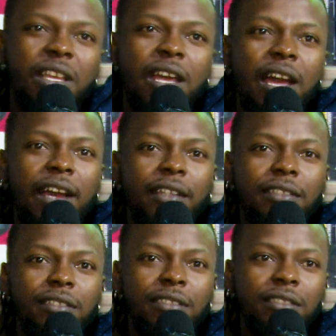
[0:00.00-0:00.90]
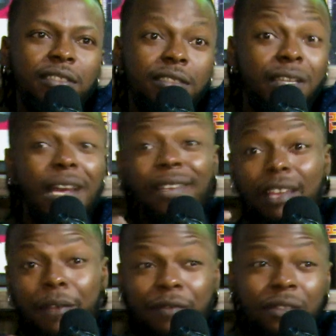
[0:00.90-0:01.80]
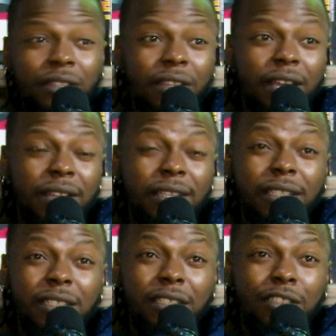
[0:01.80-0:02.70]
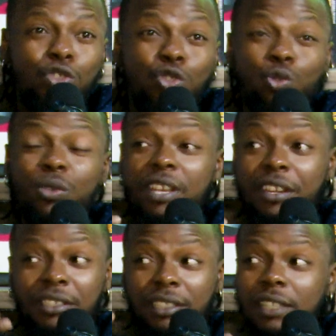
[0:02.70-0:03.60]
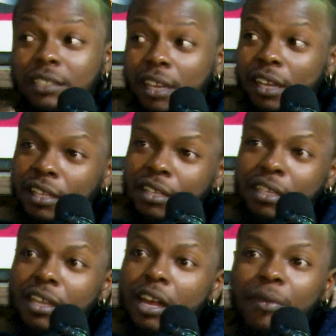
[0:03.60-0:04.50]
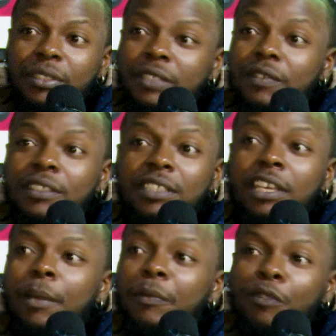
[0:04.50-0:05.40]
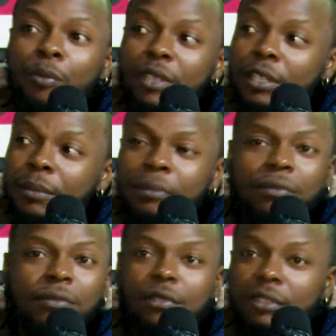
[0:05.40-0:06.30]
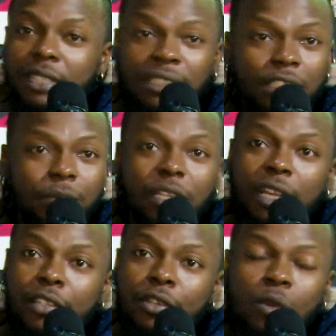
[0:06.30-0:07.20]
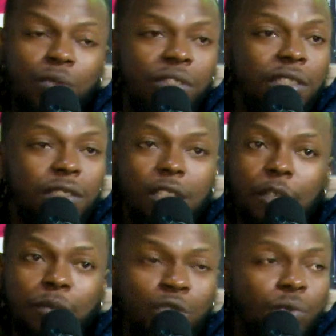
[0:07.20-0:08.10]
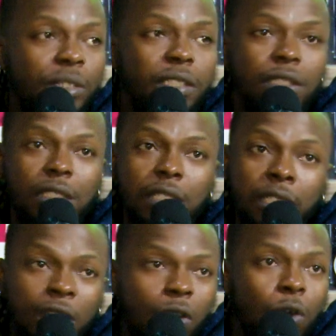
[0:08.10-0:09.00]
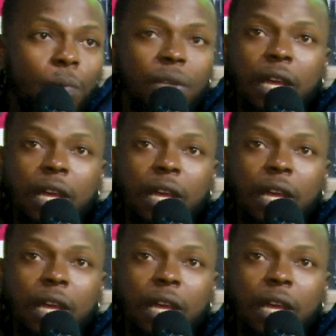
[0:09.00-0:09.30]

And I left. I think 2 years later, I received a DM from him texting me like, yo, you need to come through. We need to link up.